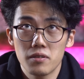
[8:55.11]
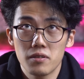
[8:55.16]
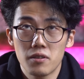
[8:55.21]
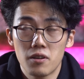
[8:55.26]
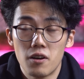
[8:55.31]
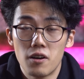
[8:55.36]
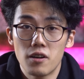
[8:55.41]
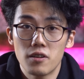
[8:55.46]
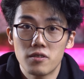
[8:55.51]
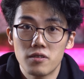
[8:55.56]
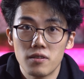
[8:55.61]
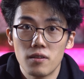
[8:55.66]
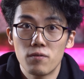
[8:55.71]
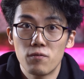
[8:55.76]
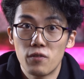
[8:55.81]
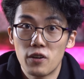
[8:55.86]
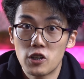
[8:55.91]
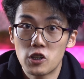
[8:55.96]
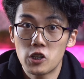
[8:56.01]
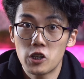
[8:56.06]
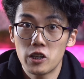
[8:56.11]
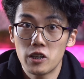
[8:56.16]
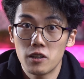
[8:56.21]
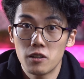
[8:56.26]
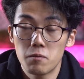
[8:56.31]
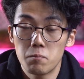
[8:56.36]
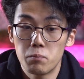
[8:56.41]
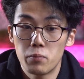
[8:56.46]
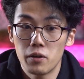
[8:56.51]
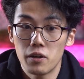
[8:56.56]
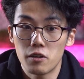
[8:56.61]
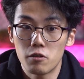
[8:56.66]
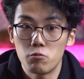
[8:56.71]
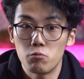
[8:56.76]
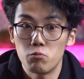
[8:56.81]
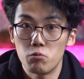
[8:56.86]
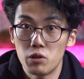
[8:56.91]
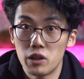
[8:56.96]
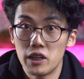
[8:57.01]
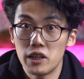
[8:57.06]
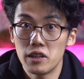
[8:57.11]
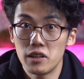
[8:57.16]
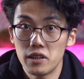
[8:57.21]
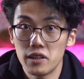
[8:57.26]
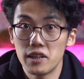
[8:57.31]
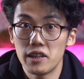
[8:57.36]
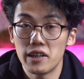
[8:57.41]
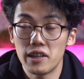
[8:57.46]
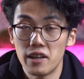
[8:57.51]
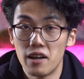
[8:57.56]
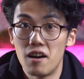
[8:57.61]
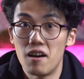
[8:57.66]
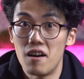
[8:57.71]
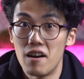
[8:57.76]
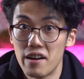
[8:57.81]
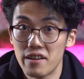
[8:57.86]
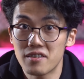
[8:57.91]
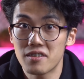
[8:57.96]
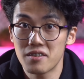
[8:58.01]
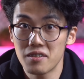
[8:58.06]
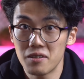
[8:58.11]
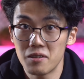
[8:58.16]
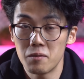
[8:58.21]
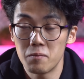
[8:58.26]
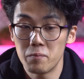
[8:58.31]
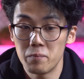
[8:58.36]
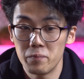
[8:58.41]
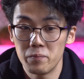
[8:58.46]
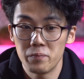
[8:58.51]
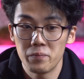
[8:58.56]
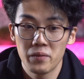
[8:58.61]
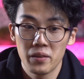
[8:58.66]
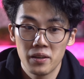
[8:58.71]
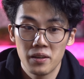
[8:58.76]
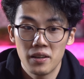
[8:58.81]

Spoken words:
cost-efficient but really awesome